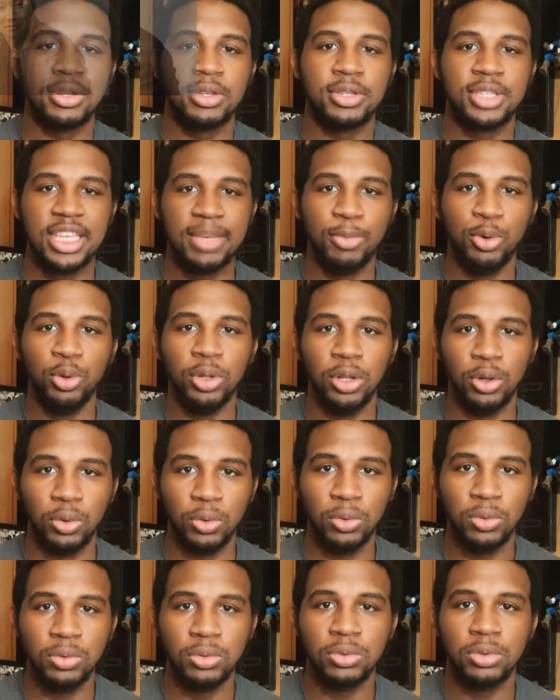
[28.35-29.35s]
Simu
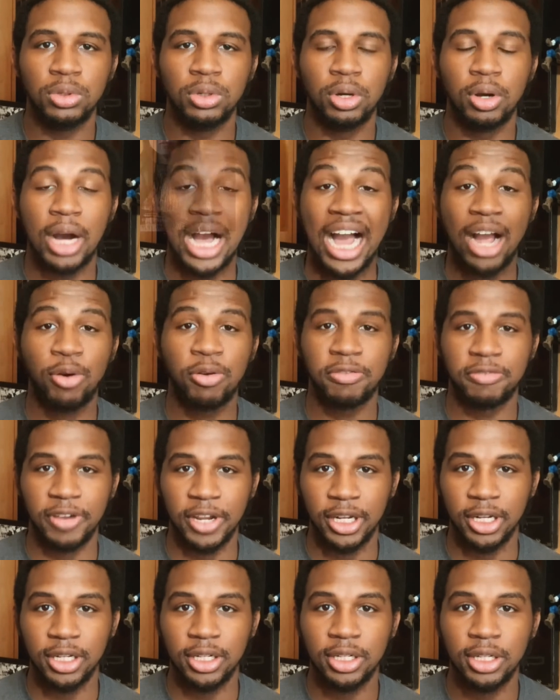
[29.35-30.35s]
Liu,
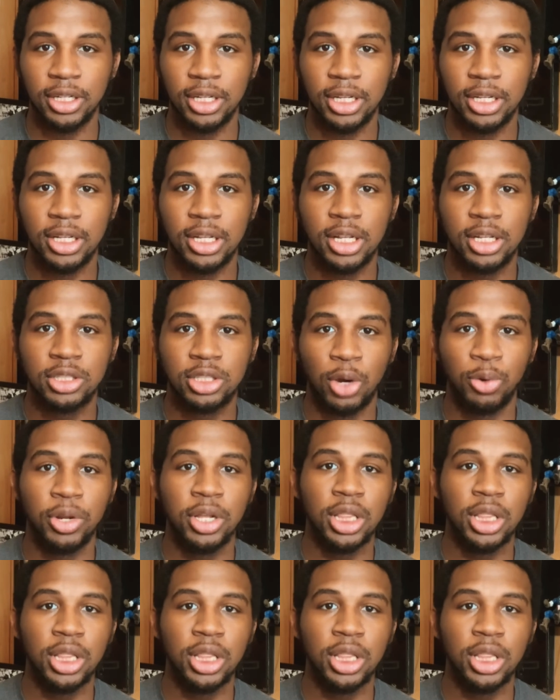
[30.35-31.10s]
Awkwafina, Tony